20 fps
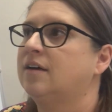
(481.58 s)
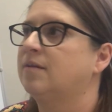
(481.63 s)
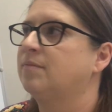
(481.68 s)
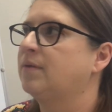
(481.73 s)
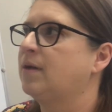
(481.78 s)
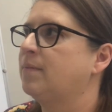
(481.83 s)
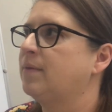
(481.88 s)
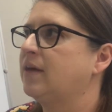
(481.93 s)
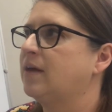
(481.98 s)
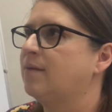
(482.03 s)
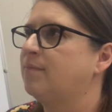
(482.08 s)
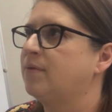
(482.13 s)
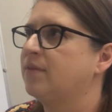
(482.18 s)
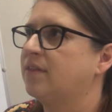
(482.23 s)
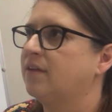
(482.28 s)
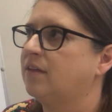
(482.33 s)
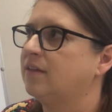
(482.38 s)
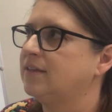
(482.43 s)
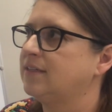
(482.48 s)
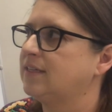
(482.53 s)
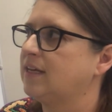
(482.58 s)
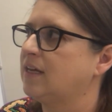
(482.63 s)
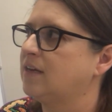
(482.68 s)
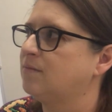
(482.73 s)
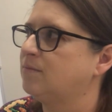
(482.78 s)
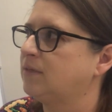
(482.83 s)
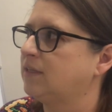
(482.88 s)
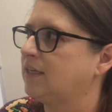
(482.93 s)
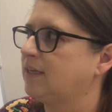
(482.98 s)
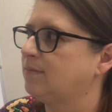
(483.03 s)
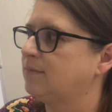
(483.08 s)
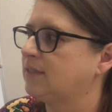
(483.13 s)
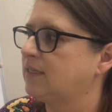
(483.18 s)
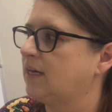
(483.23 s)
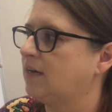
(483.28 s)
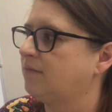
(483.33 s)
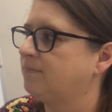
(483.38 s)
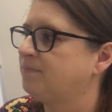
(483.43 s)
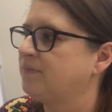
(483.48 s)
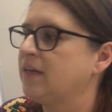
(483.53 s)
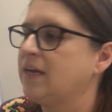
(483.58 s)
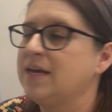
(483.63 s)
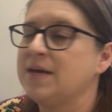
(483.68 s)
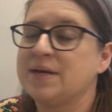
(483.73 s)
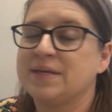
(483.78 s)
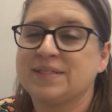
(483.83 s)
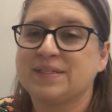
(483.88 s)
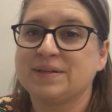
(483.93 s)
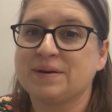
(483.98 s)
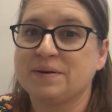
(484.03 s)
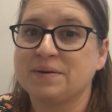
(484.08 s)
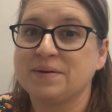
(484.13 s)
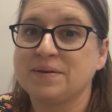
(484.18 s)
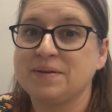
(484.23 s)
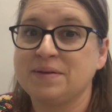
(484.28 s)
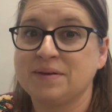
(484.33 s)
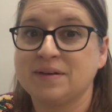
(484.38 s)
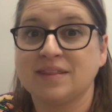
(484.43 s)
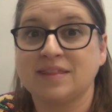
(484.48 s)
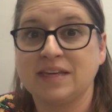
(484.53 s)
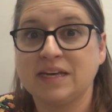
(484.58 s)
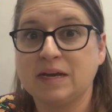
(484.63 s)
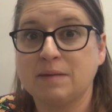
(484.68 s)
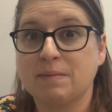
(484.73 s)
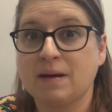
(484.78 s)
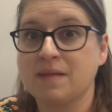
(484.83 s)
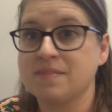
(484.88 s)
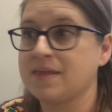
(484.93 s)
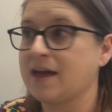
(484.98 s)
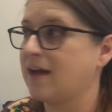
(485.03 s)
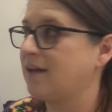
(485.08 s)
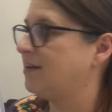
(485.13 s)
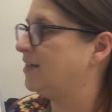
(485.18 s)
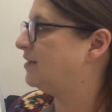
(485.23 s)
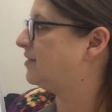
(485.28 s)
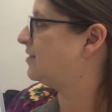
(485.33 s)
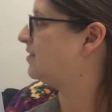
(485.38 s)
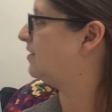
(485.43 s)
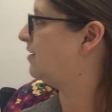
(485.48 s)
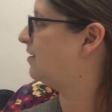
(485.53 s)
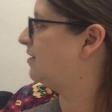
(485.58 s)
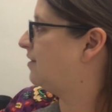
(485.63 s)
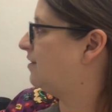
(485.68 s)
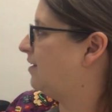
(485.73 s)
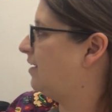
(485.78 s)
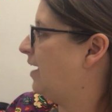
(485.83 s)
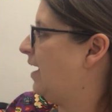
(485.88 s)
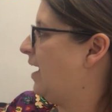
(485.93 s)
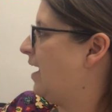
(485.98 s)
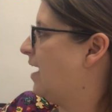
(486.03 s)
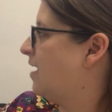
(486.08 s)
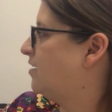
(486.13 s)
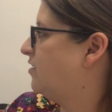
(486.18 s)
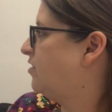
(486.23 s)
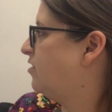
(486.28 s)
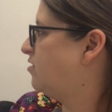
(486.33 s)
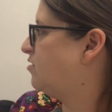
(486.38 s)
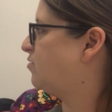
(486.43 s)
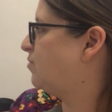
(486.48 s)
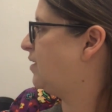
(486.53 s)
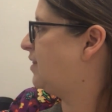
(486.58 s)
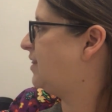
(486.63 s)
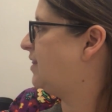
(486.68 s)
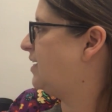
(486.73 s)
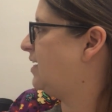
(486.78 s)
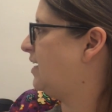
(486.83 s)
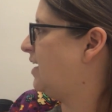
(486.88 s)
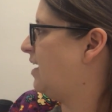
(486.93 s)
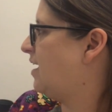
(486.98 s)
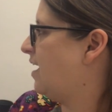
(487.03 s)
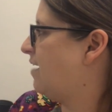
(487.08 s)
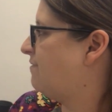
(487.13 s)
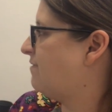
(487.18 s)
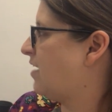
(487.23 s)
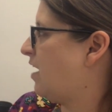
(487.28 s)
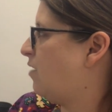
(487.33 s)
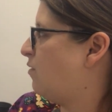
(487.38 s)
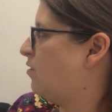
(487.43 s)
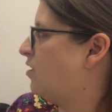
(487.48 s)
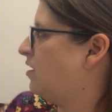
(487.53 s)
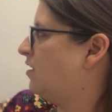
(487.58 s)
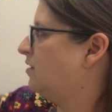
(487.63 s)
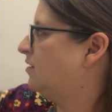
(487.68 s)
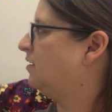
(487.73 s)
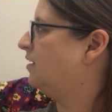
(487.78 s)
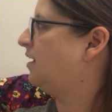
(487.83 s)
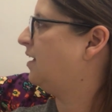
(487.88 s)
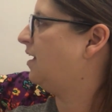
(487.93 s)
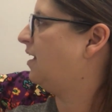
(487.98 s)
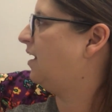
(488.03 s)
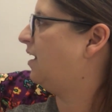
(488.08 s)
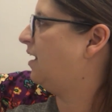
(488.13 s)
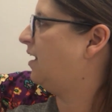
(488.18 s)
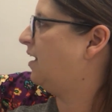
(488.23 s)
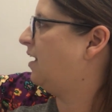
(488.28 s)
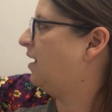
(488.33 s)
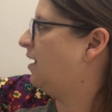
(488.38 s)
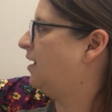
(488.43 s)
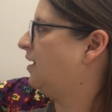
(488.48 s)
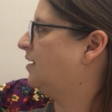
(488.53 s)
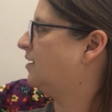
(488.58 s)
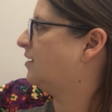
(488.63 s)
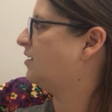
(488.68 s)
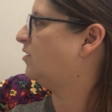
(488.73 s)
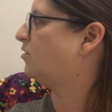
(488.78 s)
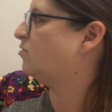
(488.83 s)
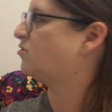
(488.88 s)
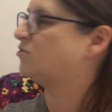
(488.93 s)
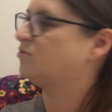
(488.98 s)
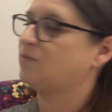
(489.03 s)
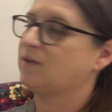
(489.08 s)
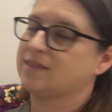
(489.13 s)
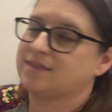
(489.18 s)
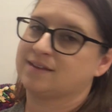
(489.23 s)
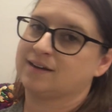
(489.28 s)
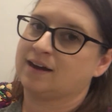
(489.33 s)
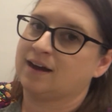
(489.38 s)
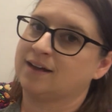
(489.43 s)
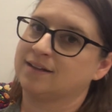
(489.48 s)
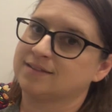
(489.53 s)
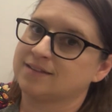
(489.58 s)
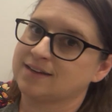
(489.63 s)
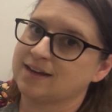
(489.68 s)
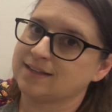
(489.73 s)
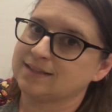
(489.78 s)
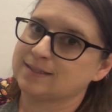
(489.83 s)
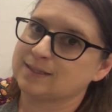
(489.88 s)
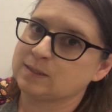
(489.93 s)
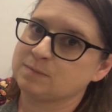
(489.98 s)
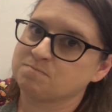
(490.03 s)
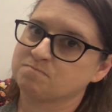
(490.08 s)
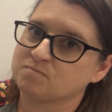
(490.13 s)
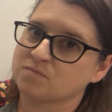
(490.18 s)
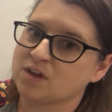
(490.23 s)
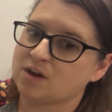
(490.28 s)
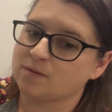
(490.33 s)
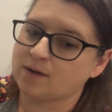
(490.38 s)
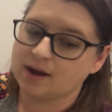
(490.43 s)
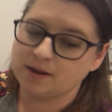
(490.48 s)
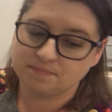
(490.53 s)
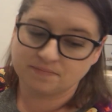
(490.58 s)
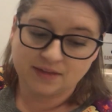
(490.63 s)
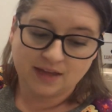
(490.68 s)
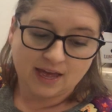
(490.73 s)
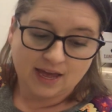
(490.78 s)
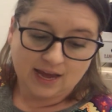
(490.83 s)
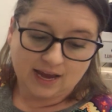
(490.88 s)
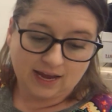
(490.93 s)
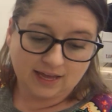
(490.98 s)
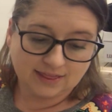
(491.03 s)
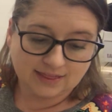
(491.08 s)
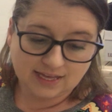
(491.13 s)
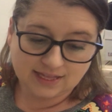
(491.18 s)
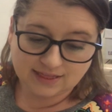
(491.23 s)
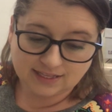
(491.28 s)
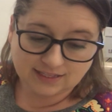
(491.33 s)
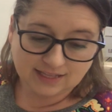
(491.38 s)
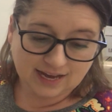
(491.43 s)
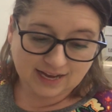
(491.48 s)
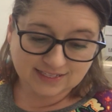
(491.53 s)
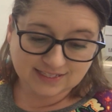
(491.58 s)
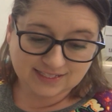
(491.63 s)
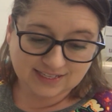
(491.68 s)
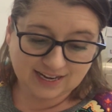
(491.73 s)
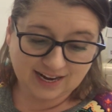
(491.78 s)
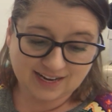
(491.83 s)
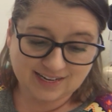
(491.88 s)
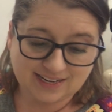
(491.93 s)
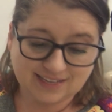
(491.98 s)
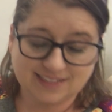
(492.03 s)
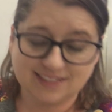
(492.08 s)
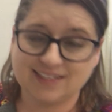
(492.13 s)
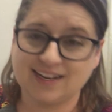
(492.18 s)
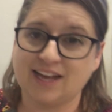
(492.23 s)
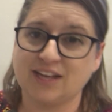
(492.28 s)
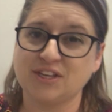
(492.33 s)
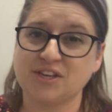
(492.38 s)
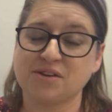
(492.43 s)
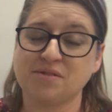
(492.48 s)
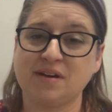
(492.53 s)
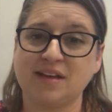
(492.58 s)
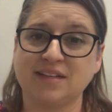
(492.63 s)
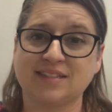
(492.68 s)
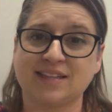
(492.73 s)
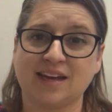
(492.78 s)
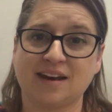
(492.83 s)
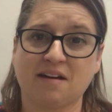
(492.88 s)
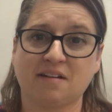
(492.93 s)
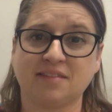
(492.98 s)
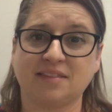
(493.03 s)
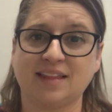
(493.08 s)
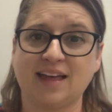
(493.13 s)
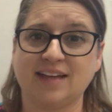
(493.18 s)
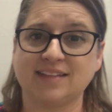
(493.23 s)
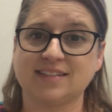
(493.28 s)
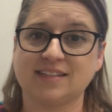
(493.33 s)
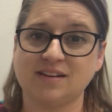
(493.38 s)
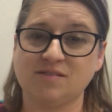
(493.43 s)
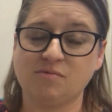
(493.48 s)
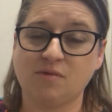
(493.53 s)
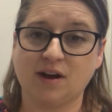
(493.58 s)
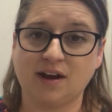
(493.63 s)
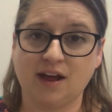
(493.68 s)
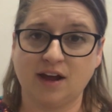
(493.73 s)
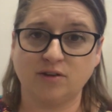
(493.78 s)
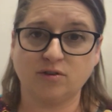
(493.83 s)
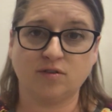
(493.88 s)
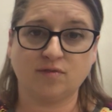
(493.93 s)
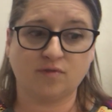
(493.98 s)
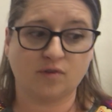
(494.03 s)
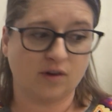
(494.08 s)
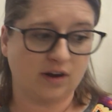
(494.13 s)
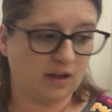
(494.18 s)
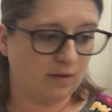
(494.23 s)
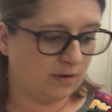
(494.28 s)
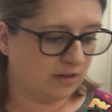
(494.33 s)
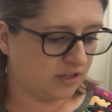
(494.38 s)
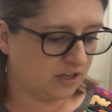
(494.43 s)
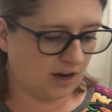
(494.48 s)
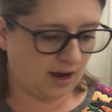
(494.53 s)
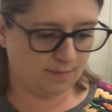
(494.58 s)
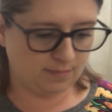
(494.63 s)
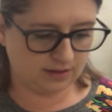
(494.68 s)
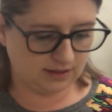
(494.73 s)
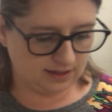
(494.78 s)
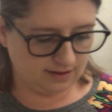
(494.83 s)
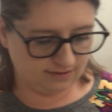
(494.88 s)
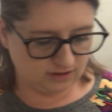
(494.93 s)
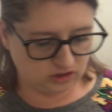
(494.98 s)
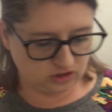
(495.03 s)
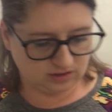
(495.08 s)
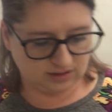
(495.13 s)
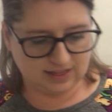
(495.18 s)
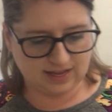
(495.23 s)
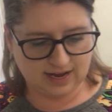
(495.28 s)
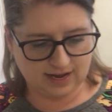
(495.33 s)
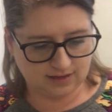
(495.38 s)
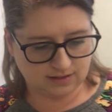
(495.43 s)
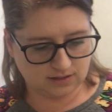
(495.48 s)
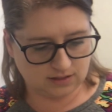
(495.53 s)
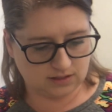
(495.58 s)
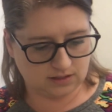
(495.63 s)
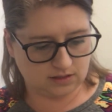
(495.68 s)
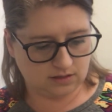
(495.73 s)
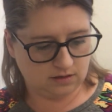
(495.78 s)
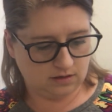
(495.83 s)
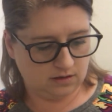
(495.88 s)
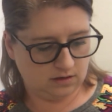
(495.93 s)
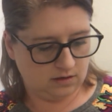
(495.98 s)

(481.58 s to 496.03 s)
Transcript: I'm coming up with all these animal names now. So you can think about that. It's an goes with the vowel, goes with the consonants, all right? And then the last thing I need to tell you is that on lesson 140, which I believe is your last,